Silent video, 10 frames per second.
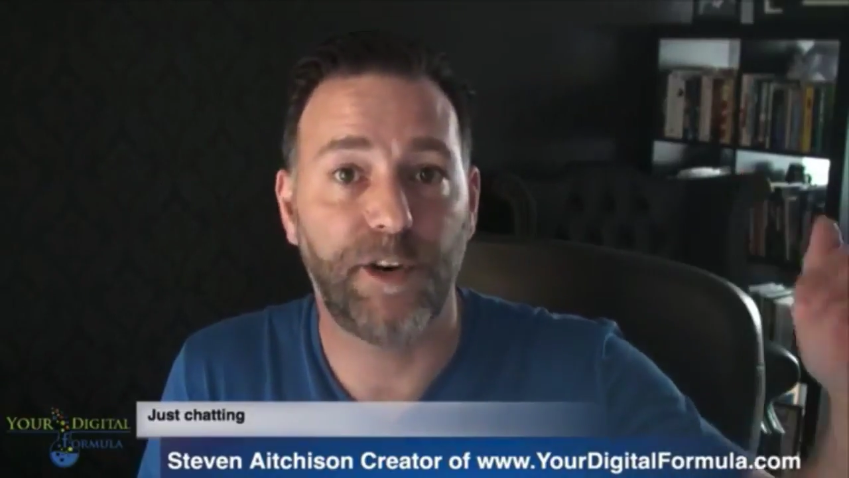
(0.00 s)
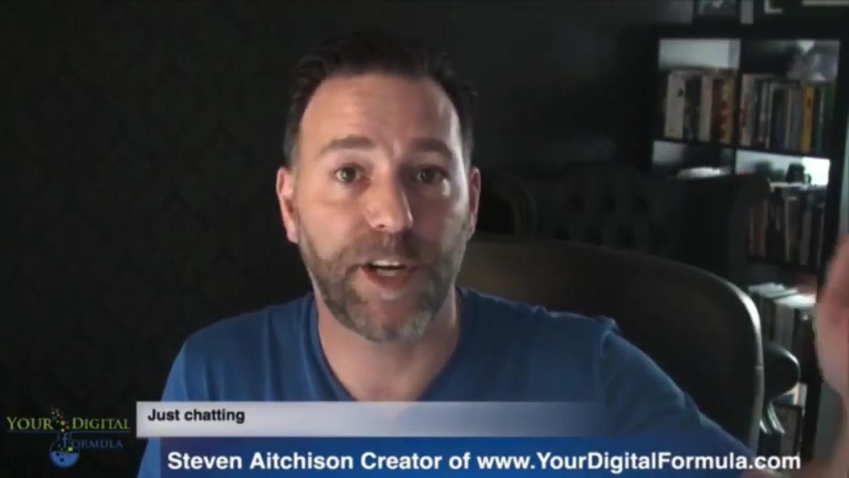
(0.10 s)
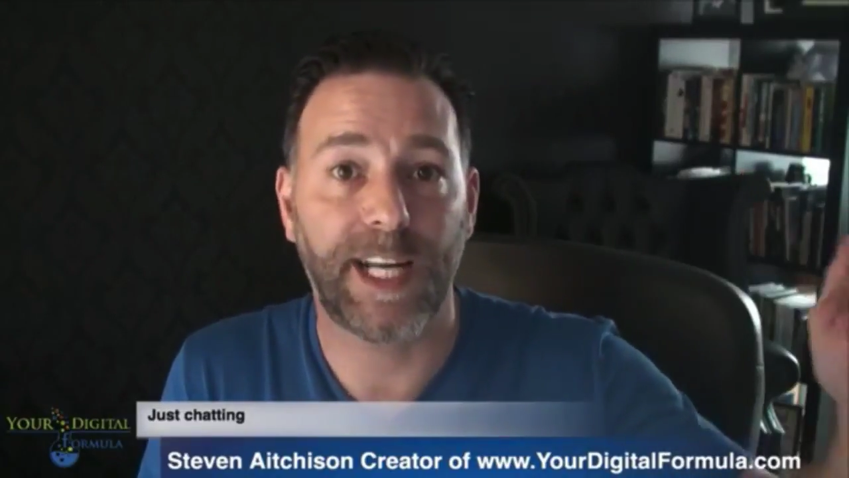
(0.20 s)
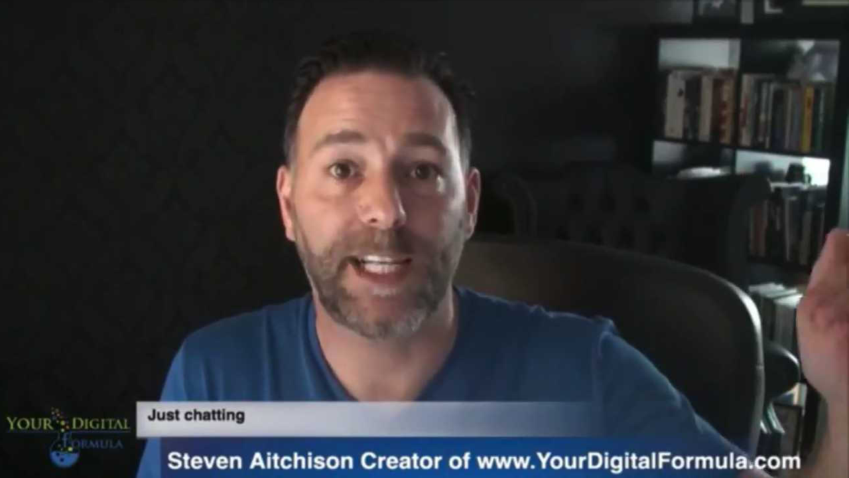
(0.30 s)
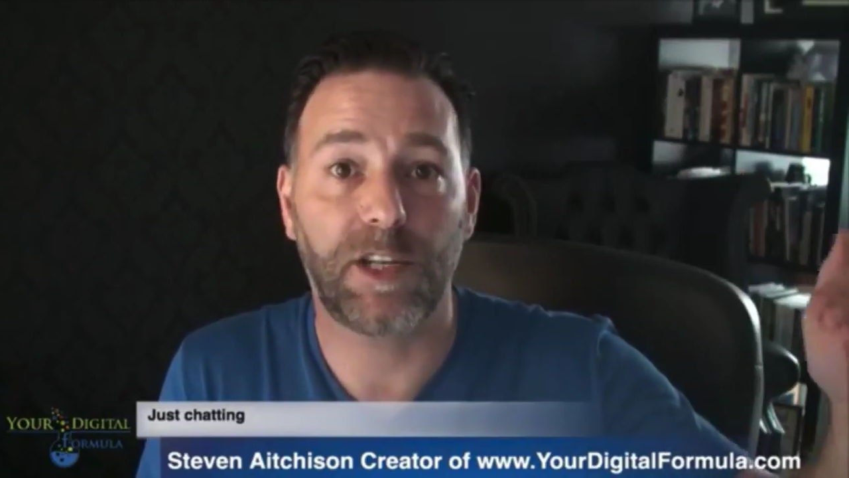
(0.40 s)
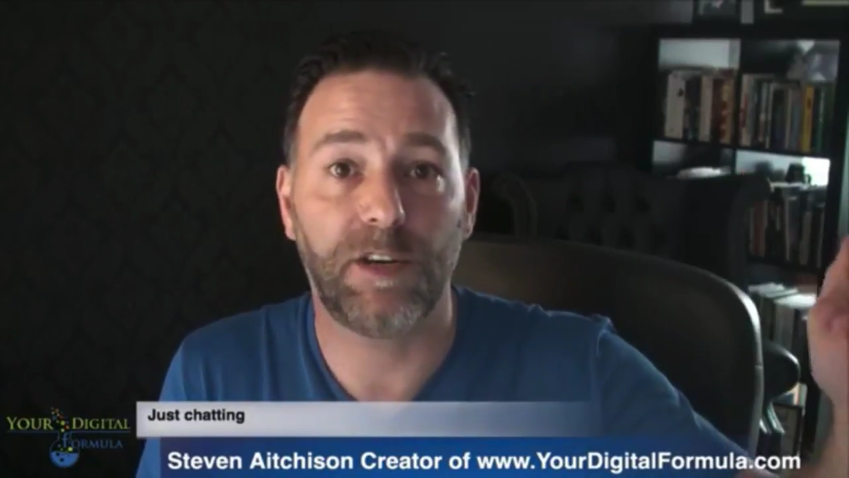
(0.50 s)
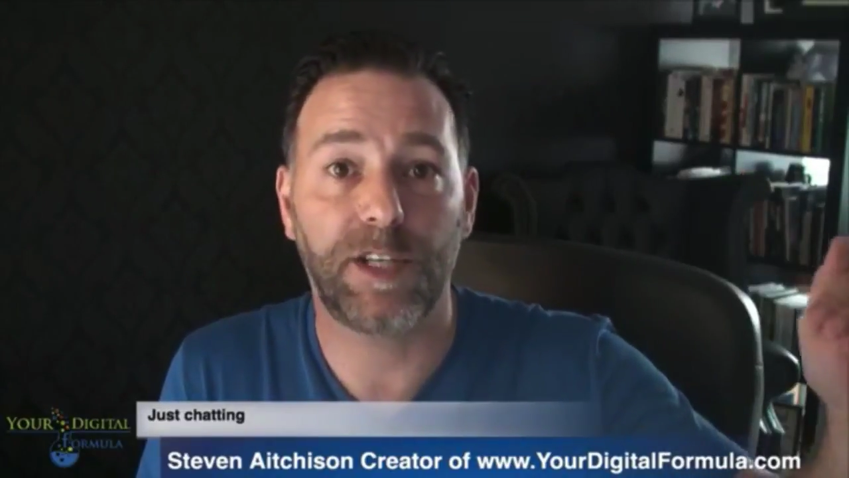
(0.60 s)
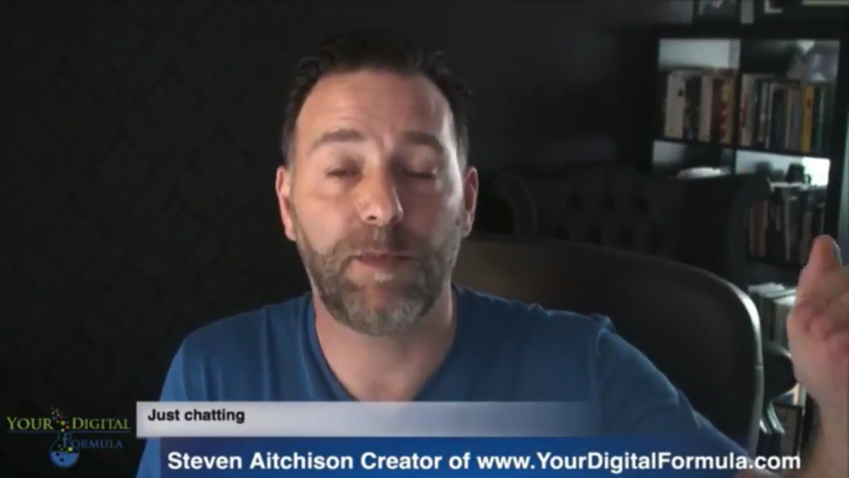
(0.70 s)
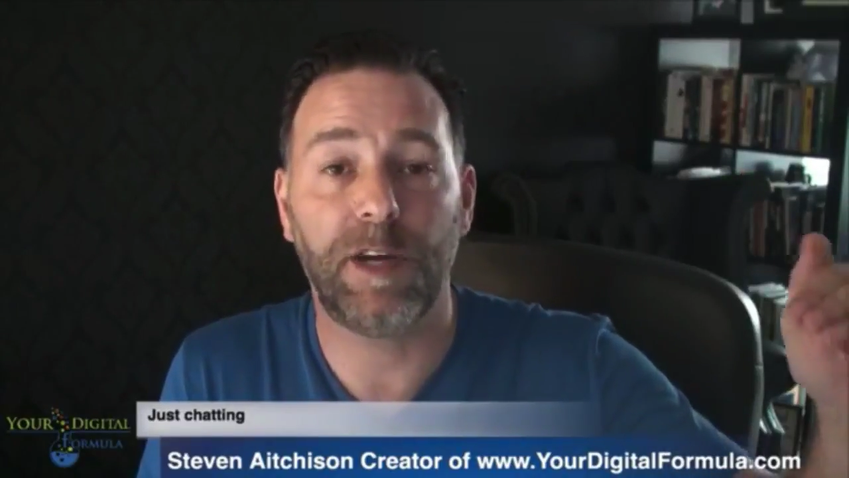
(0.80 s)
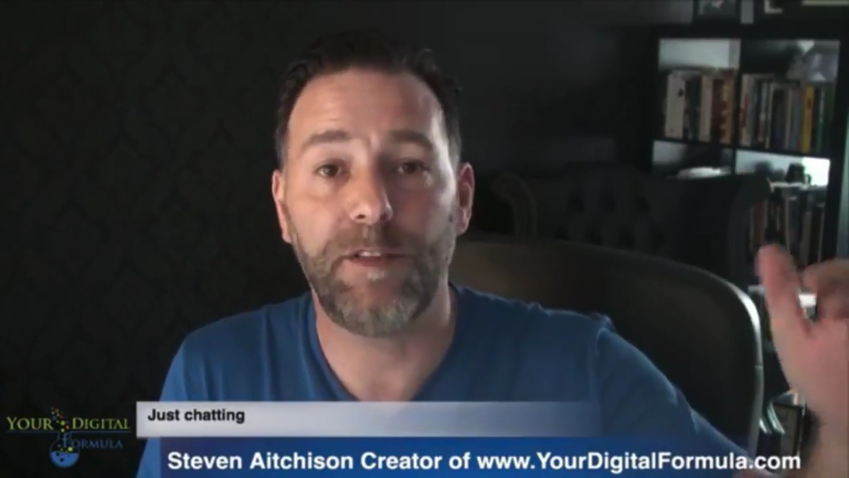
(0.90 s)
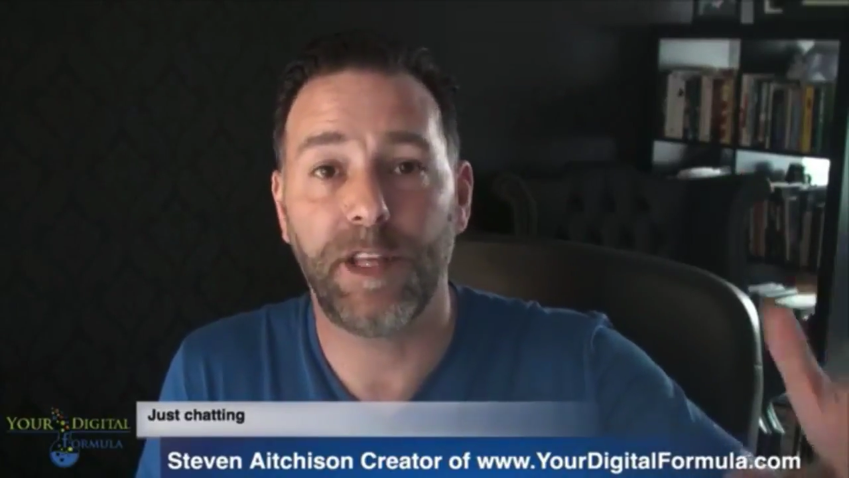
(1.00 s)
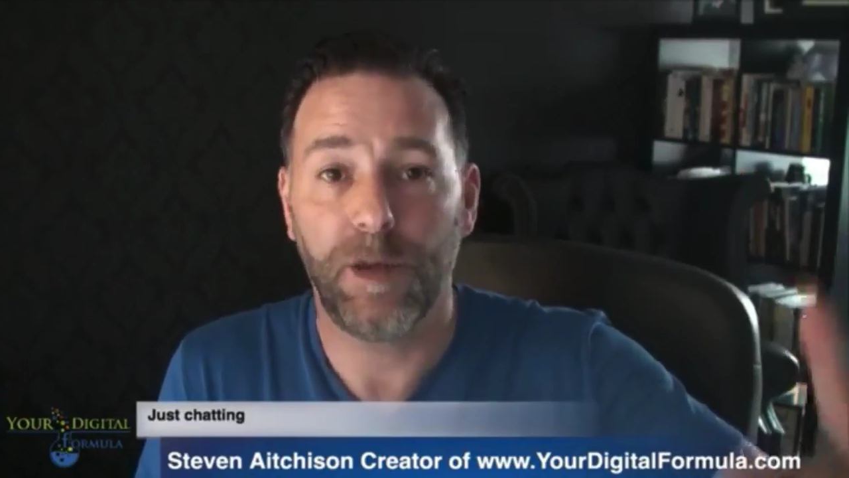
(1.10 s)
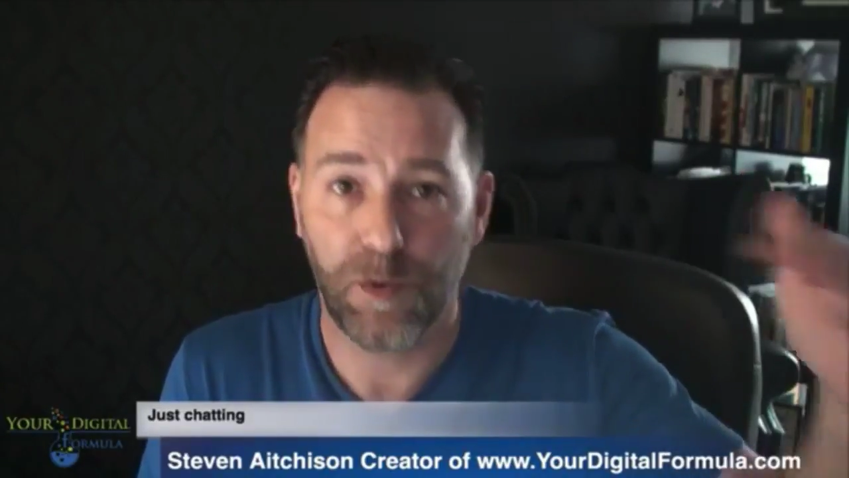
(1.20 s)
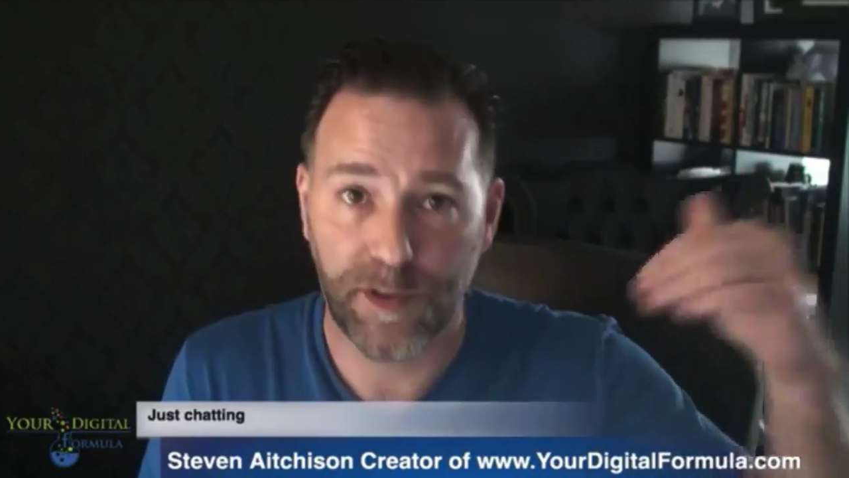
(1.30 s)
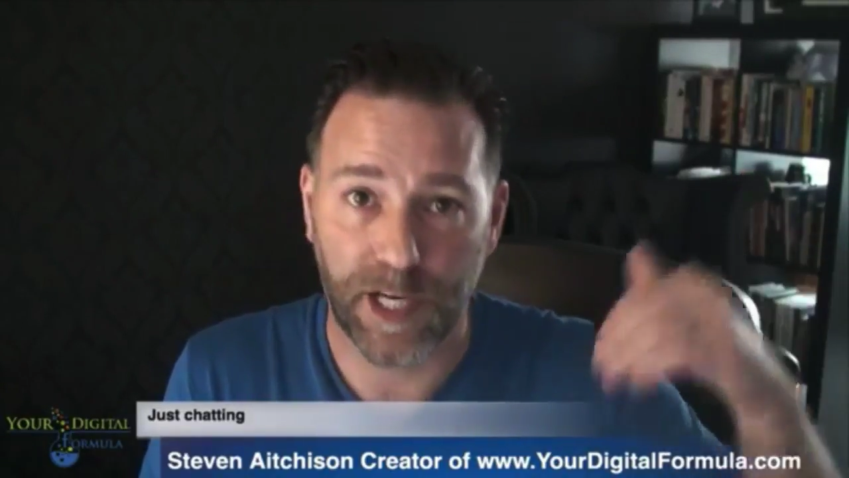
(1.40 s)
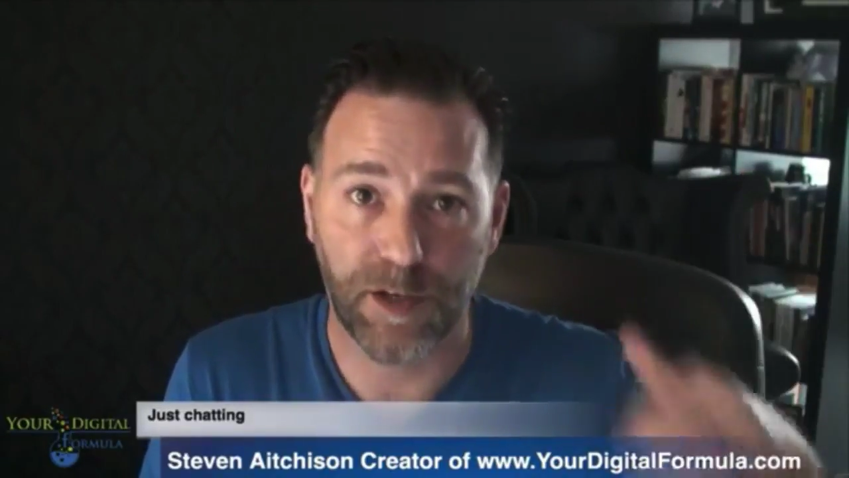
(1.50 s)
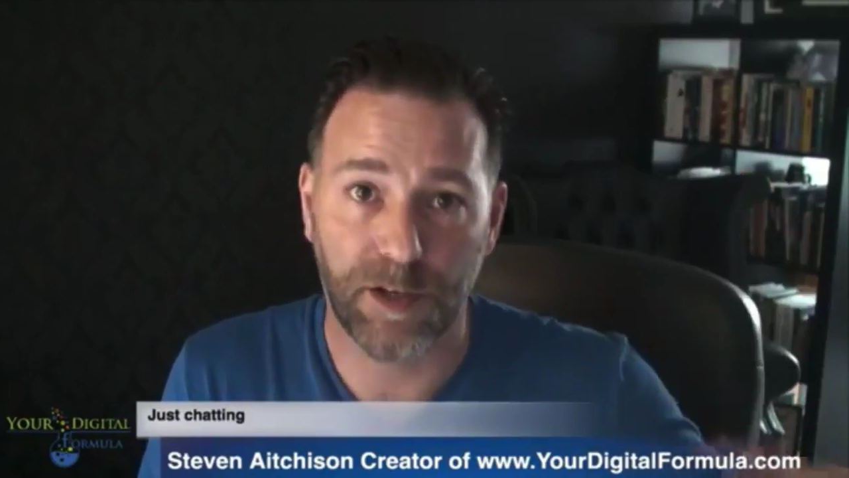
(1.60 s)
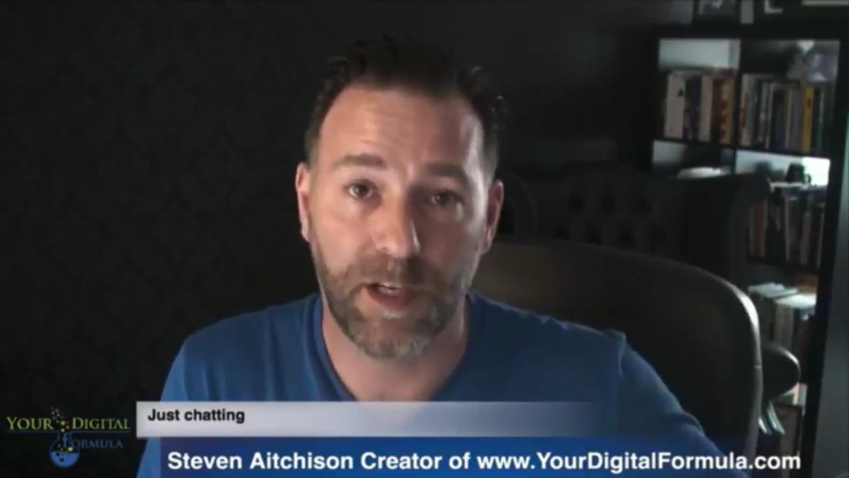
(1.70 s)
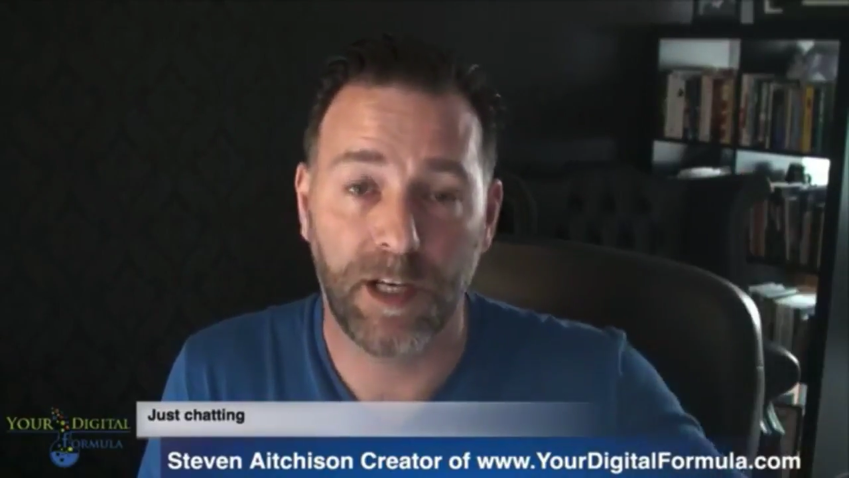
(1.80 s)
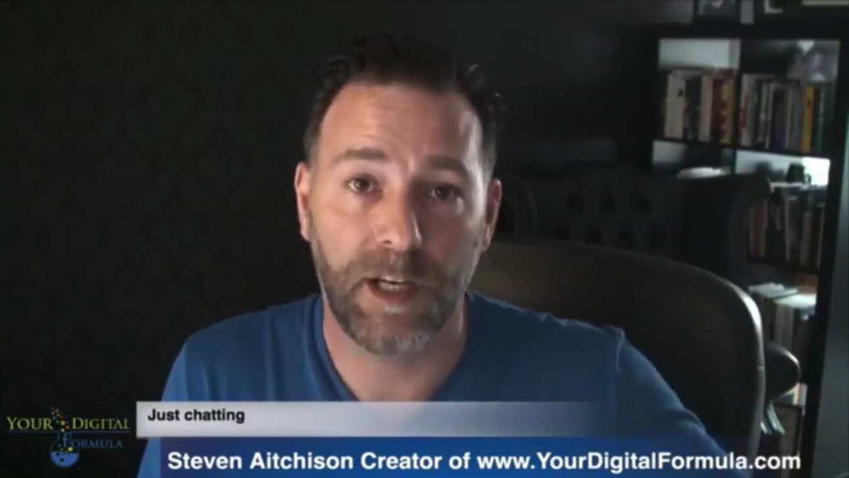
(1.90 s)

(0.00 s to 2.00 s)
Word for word: $49 a month without